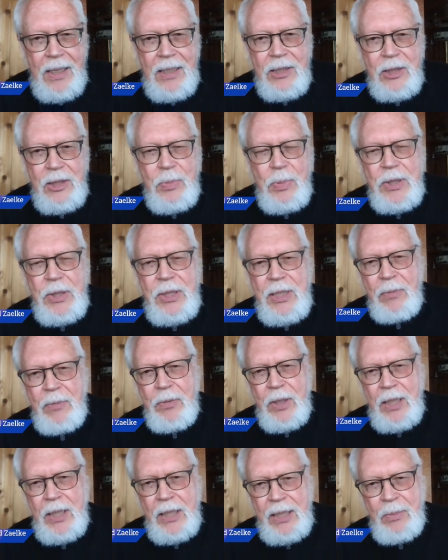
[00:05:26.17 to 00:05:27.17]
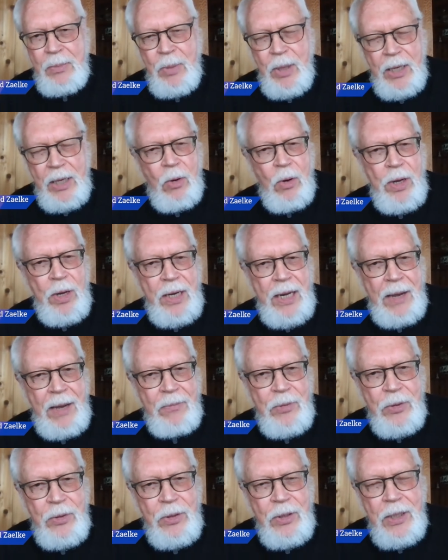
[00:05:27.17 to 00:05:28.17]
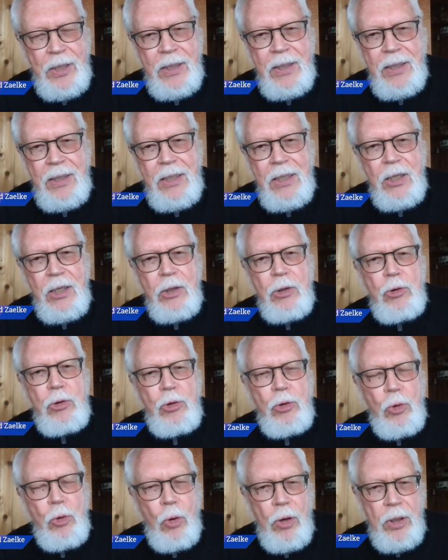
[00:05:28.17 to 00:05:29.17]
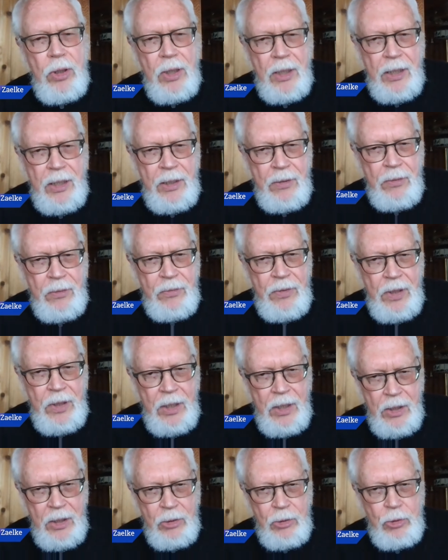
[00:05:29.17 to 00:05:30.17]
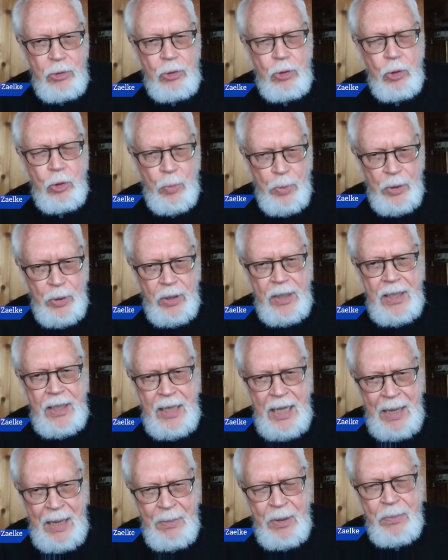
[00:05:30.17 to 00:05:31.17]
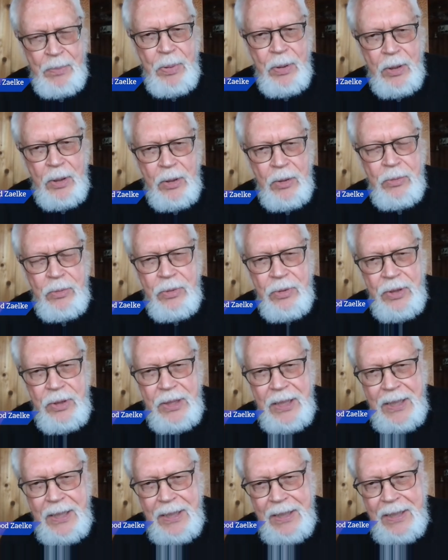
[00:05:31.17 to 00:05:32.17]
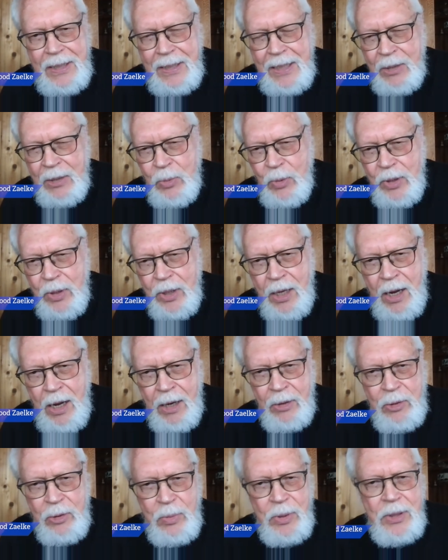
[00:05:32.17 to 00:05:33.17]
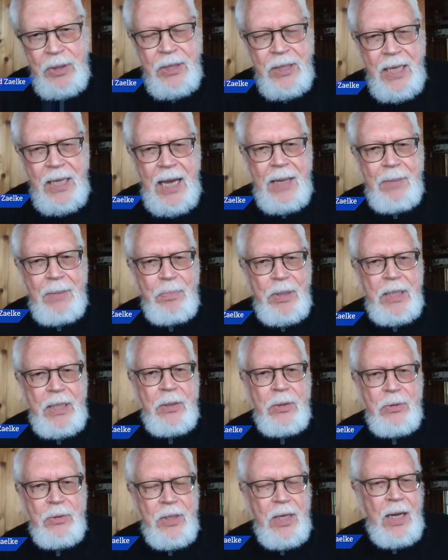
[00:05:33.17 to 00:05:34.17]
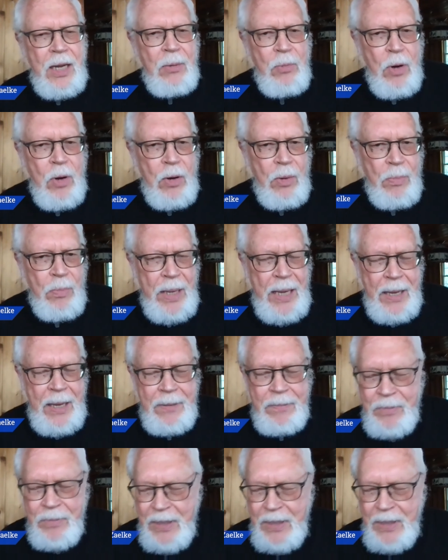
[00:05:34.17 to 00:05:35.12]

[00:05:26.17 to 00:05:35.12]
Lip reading: specifically by going after the short-lived super climate pollutants. That's what Congressman Scott Peters and I wrote about